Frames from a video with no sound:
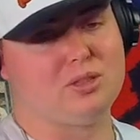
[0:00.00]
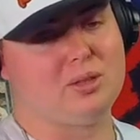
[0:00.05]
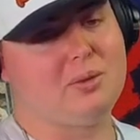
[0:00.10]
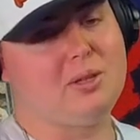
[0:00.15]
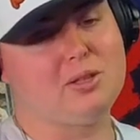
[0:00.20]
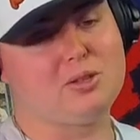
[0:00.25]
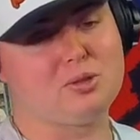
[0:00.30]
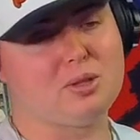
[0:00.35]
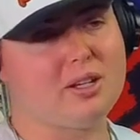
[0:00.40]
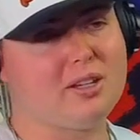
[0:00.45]
some
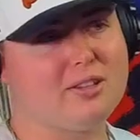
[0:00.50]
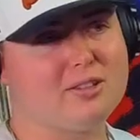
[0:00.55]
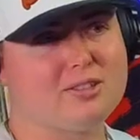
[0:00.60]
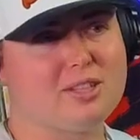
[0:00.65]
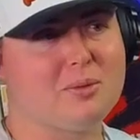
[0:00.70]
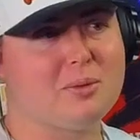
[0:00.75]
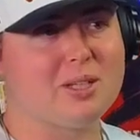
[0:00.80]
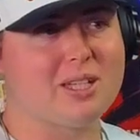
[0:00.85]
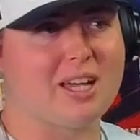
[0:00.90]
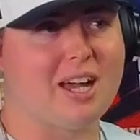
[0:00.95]
of the trailers
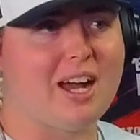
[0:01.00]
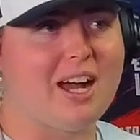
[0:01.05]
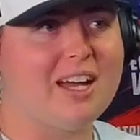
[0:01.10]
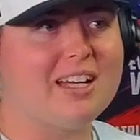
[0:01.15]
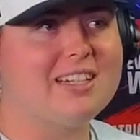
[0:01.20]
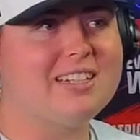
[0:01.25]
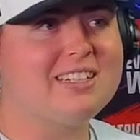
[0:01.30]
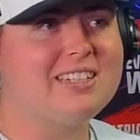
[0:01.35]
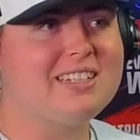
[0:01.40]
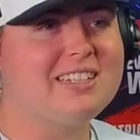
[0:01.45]
that we
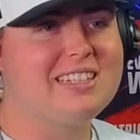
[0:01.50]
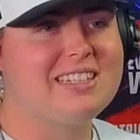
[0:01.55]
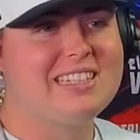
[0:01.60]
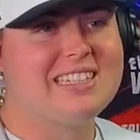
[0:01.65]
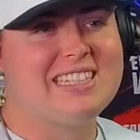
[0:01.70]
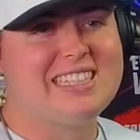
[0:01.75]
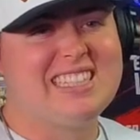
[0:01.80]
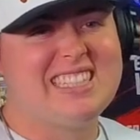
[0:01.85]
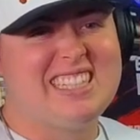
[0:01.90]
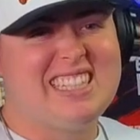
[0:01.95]
gotten,
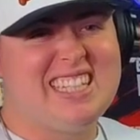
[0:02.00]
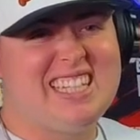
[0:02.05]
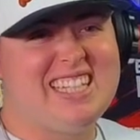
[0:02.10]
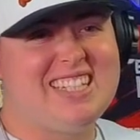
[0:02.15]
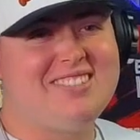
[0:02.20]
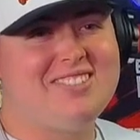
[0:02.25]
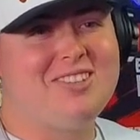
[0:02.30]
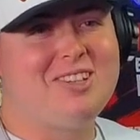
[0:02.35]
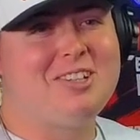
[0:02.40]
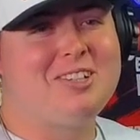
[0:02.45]

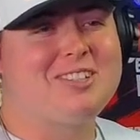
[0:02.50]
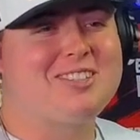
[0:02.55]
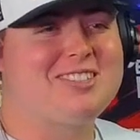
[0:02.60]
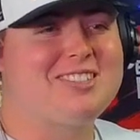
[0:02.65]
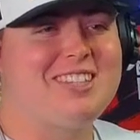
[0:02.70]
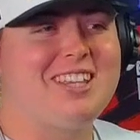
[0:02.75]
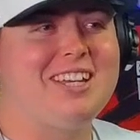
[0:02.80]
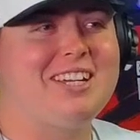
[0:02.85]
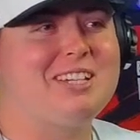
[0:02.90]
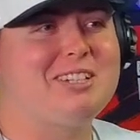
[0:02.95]
it
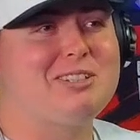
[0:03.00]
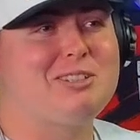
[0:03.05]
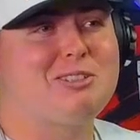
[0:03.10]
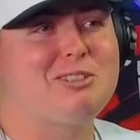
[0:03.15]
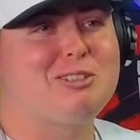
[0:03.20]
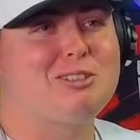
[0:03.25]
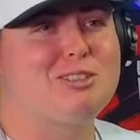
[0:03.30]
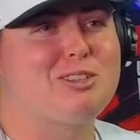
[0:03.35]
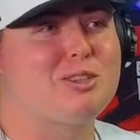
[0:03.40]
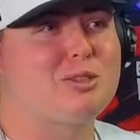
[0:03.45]
looks like it's
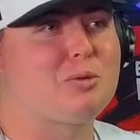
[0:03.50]
just